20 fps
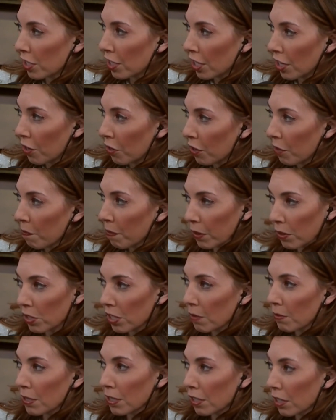the Bill
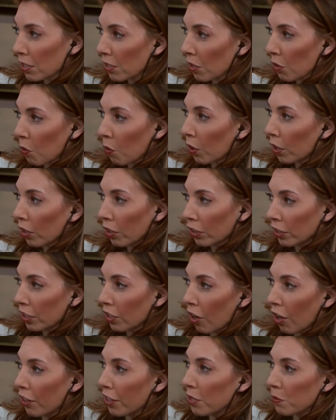Simmonses of the world and
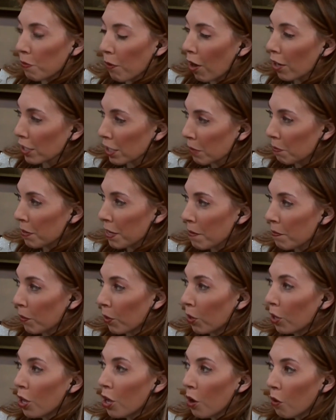all these Boston people